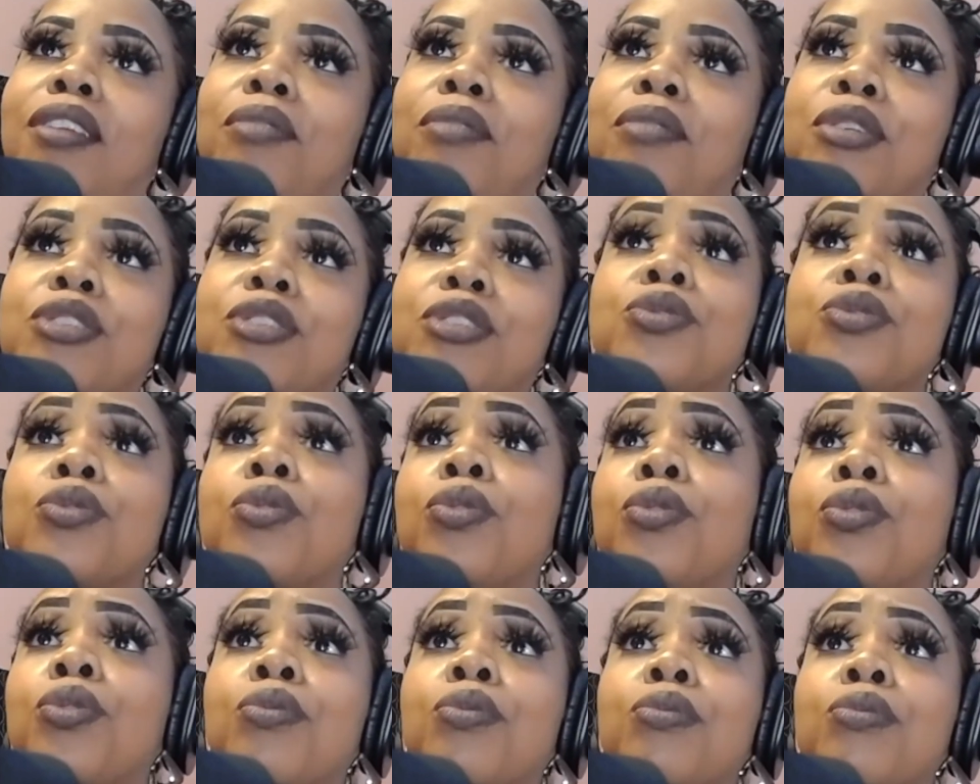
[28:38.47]
What
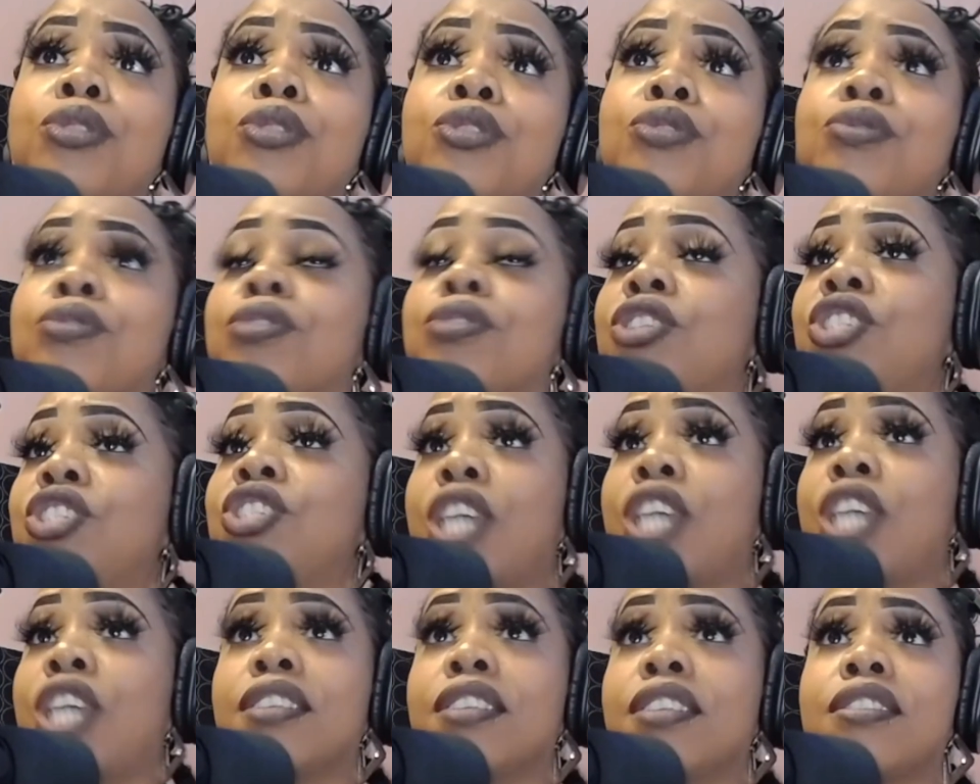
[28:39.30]
school would you
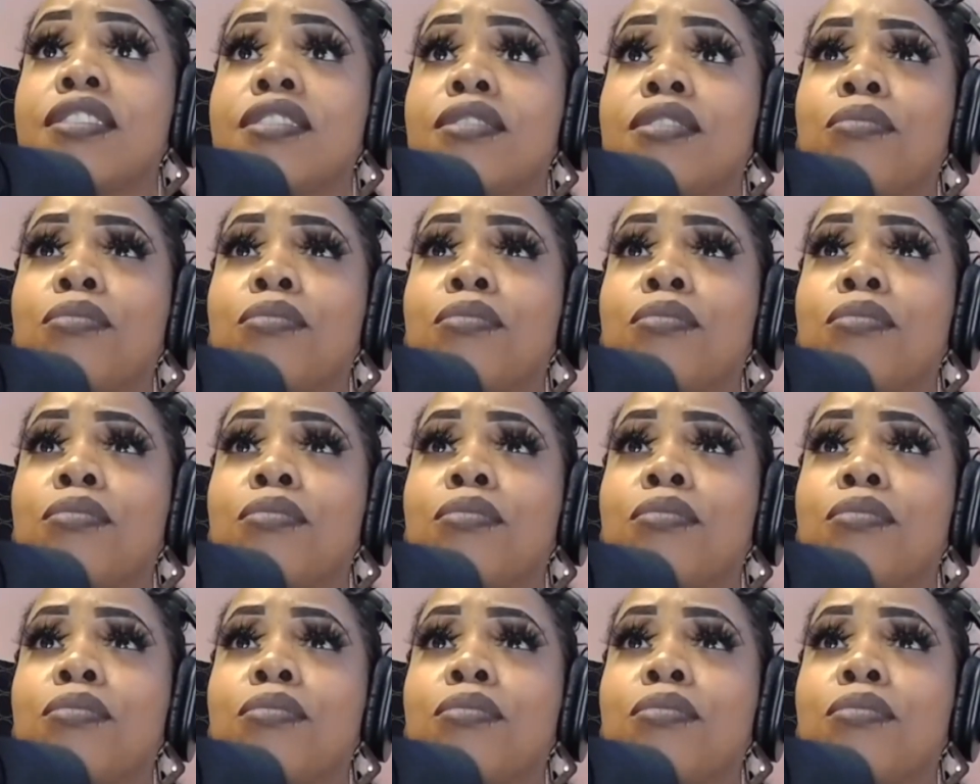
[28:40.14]
suggest?